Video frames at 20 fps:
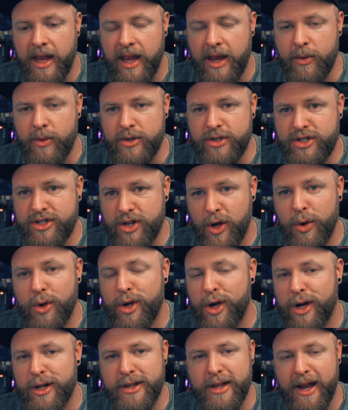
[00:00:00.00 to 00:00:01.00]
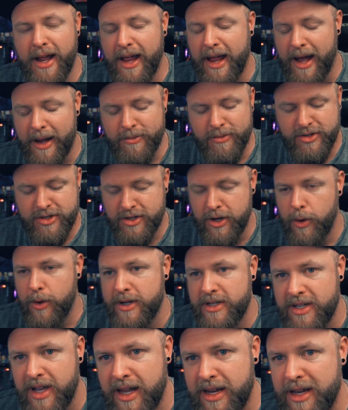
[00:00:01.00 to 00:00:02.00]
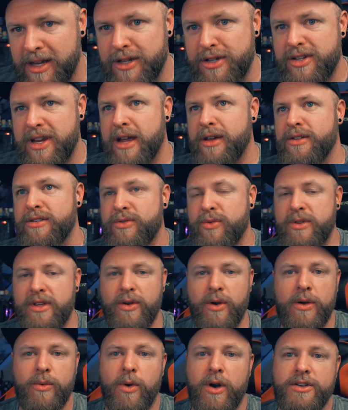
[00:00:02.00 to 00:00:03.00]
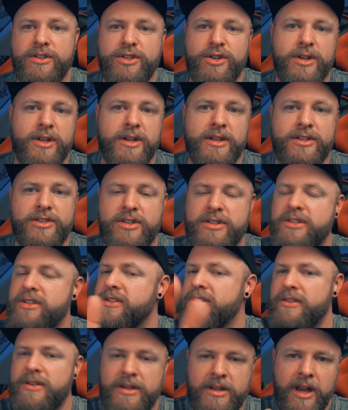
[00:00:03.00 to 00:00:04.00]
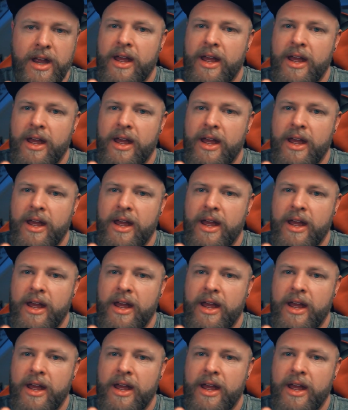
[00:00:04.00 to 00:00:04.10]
It was so good that I'm so excited to share this with you. I want you to just